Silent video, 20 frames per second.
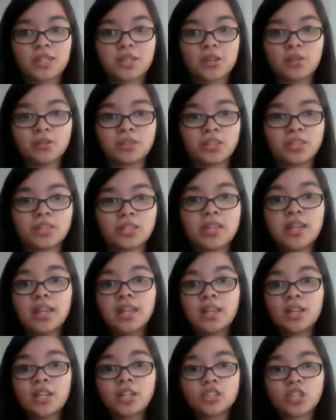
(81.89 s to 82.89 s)
that only
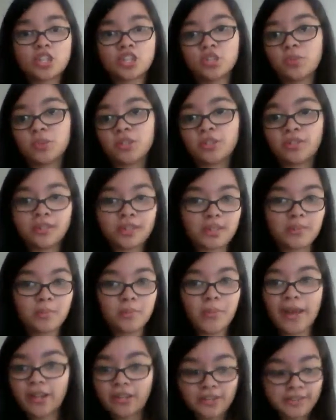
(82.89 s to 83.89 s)
she should be doing
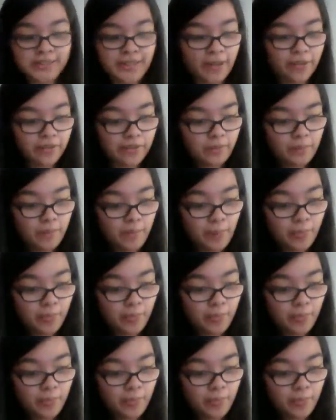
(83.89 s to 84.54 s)
by herself.